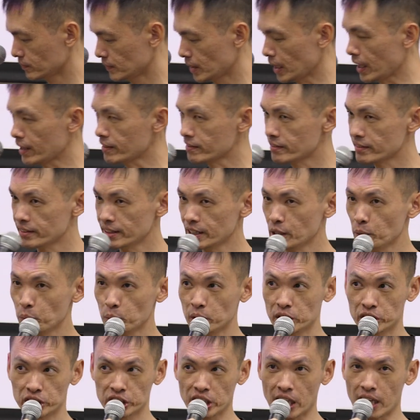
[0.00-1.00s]
And sleep we
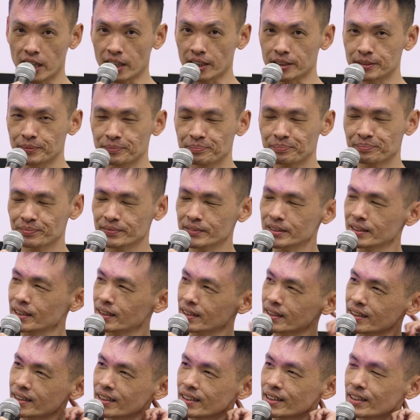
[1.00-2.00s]
shall.
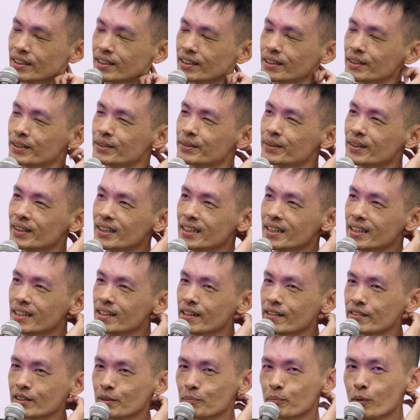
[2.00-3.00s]
Here
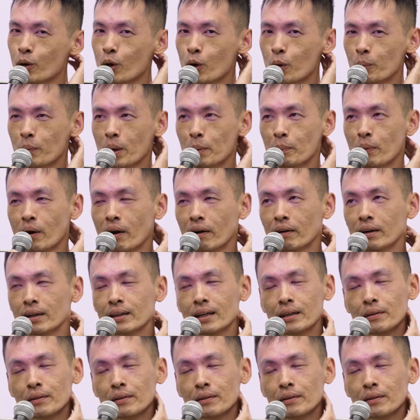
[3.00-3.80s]
is a poem about